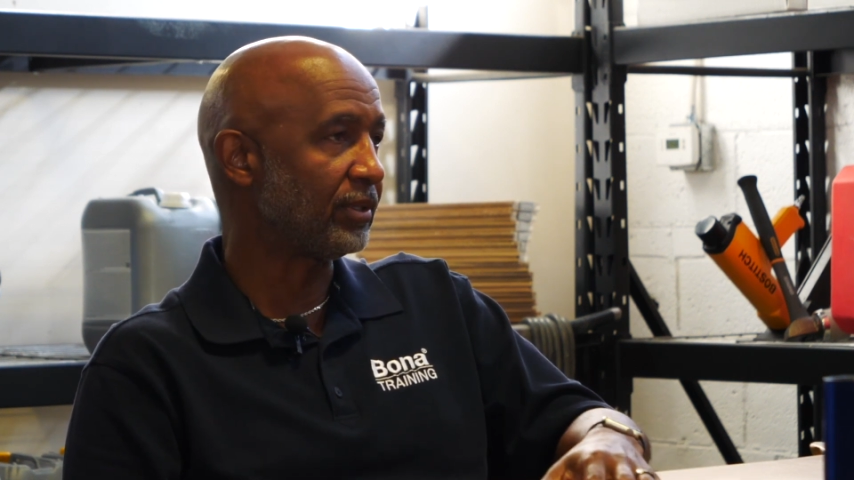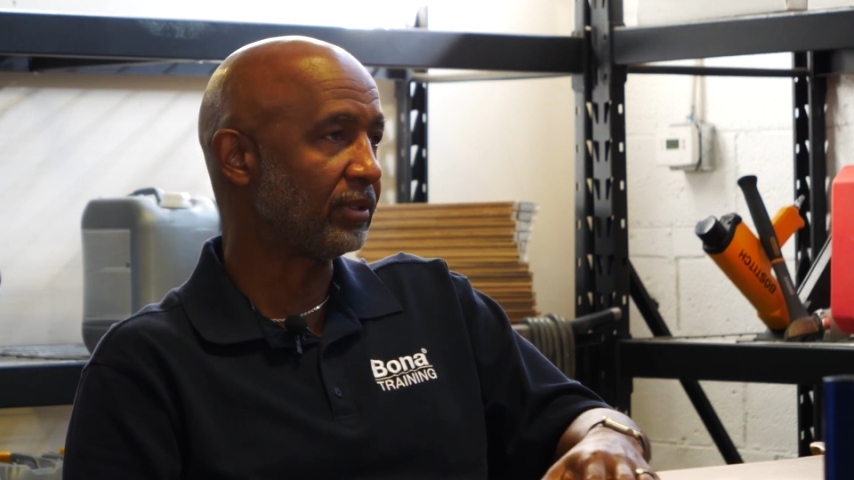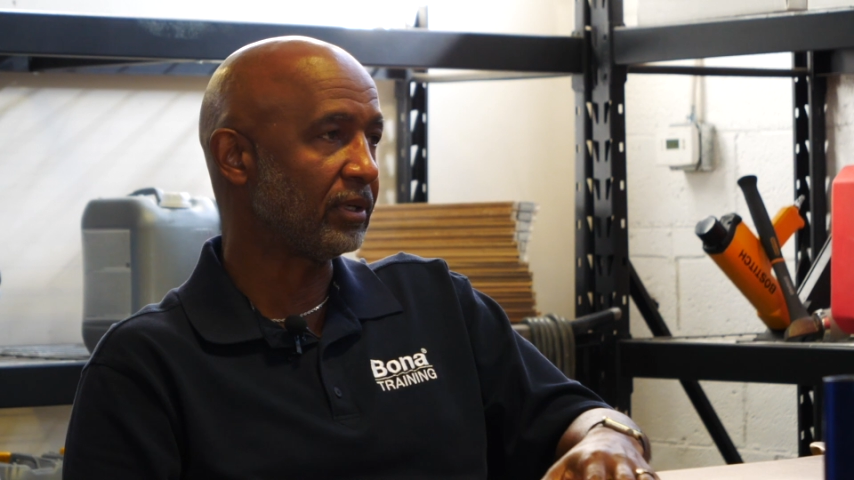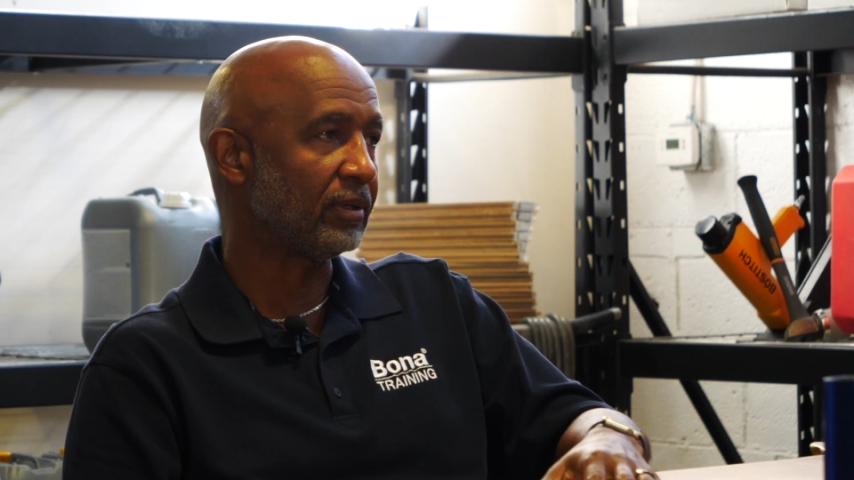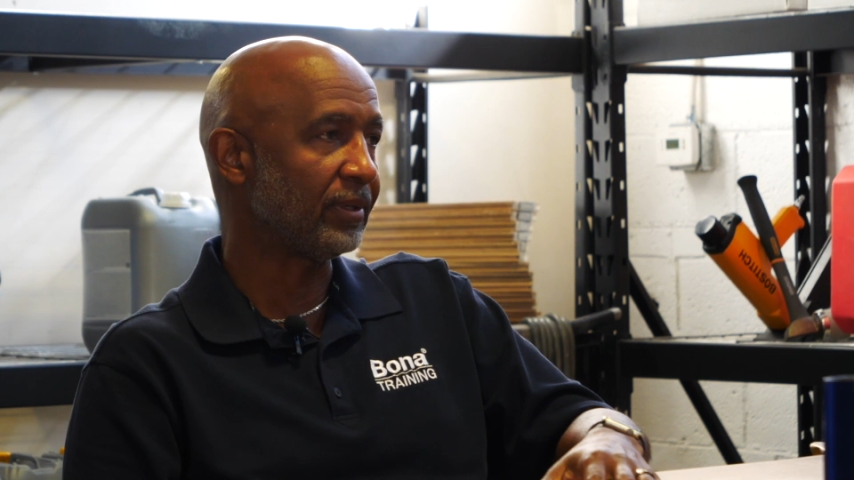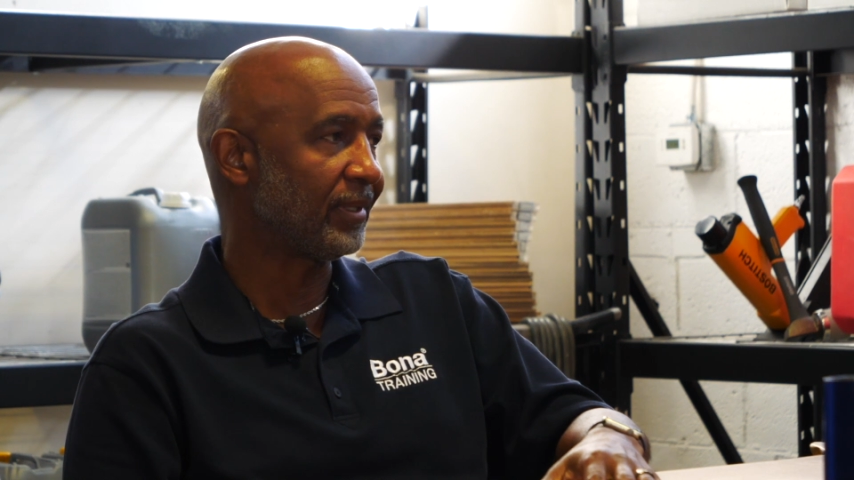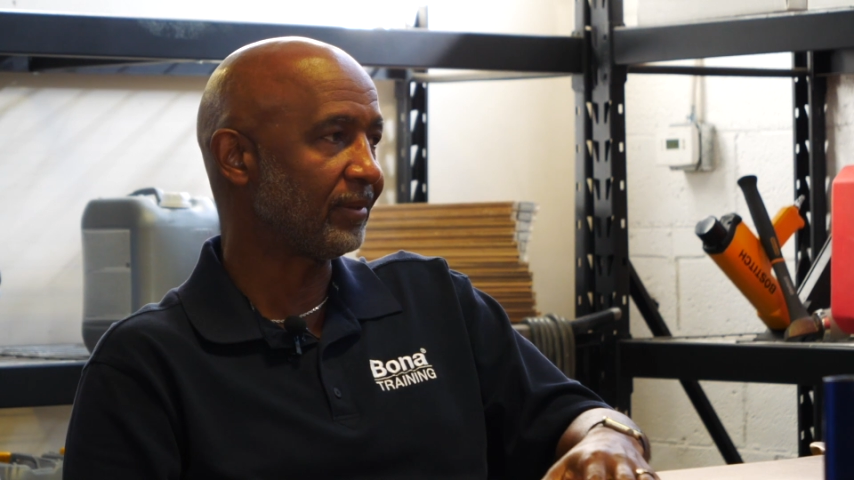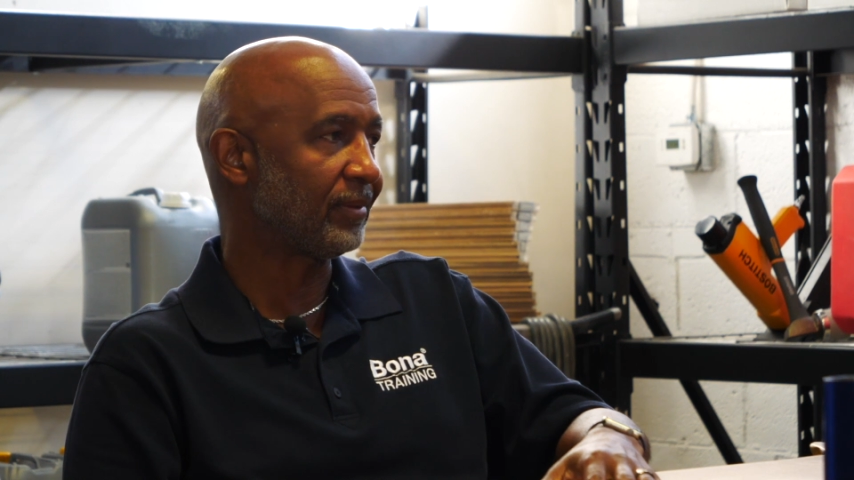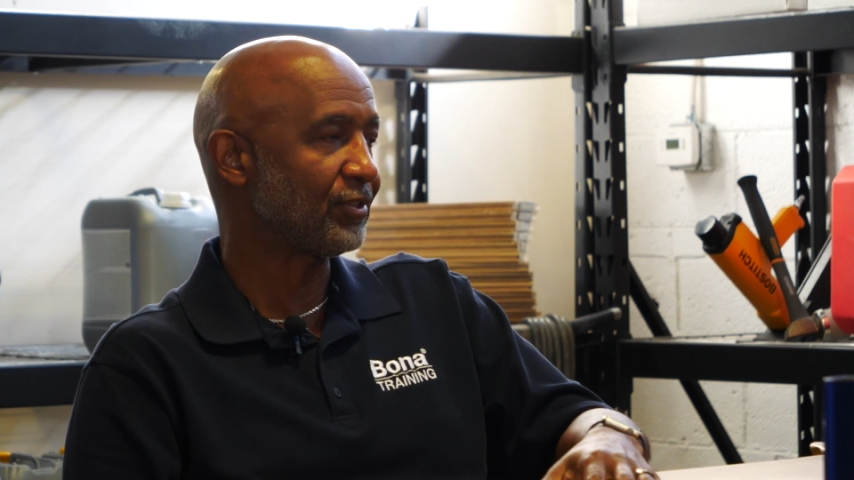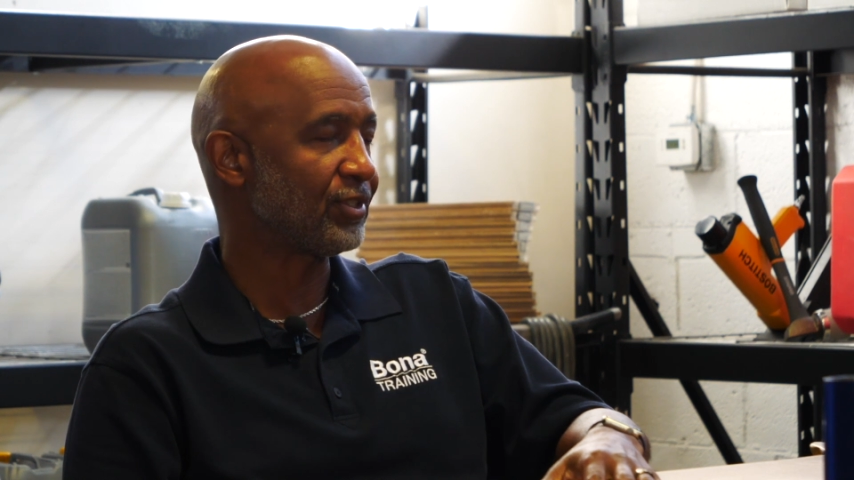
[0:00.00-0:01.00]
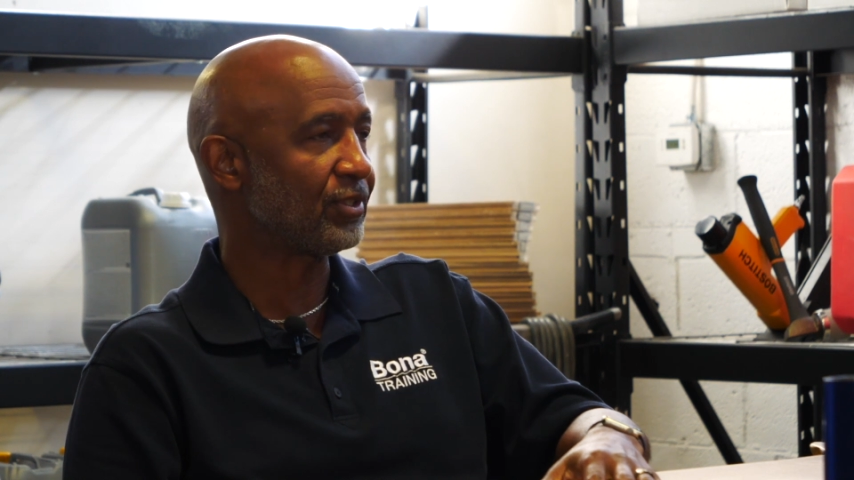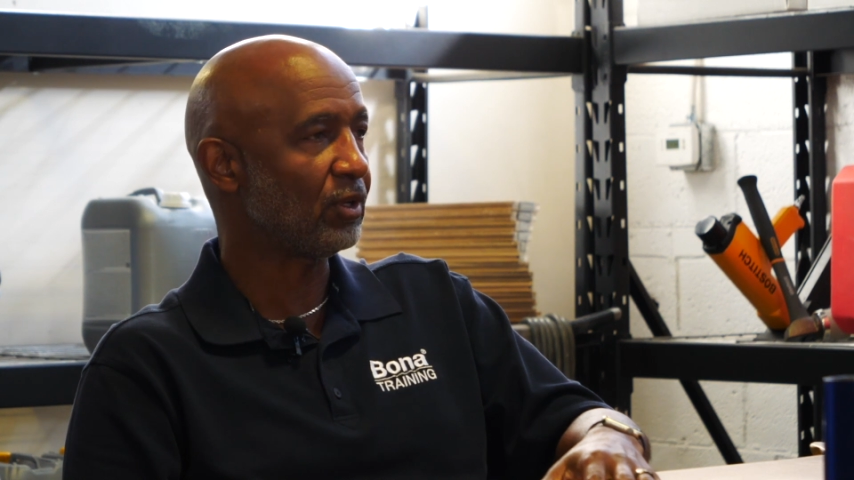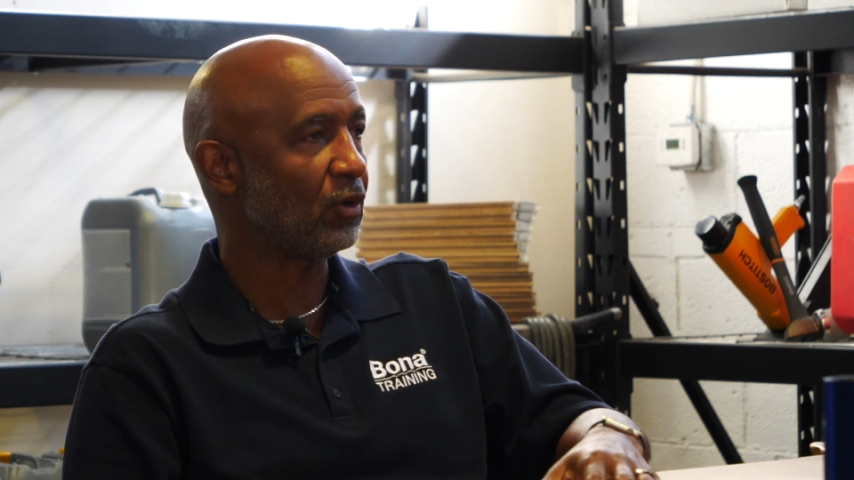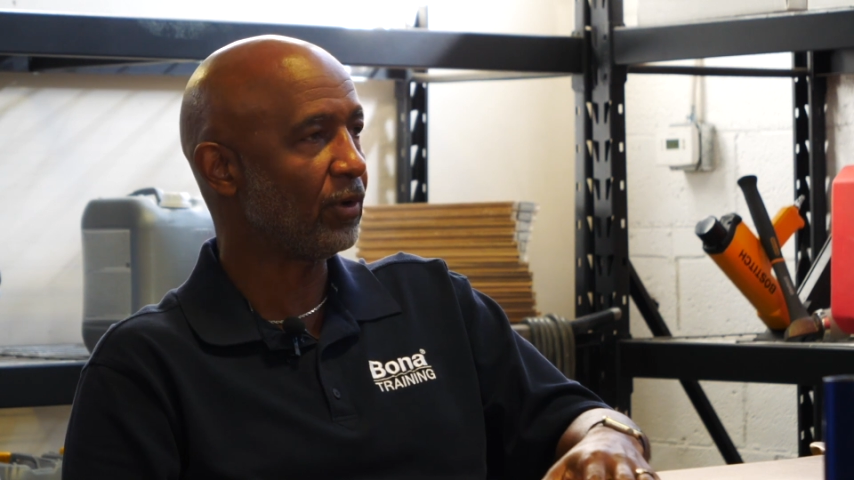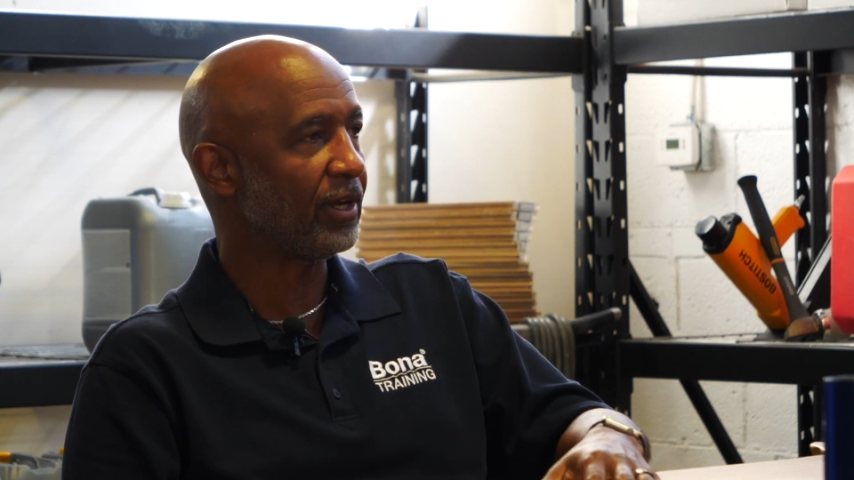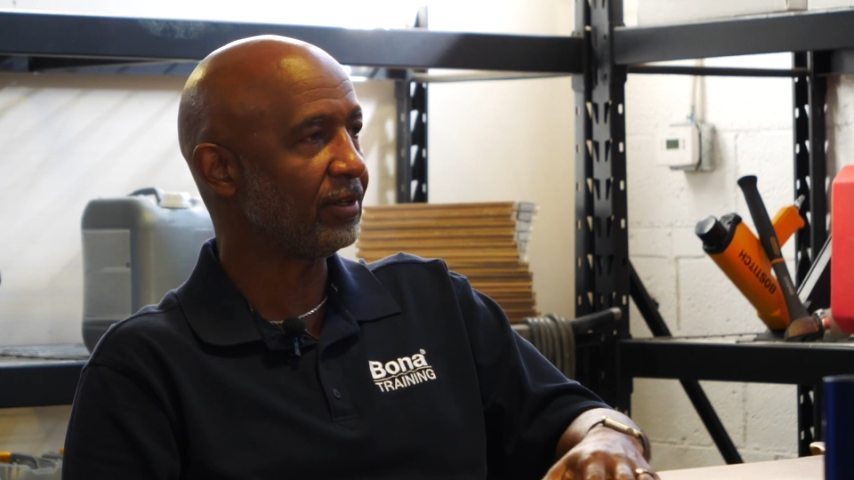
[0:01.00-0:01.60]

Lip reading: you know that there's just no way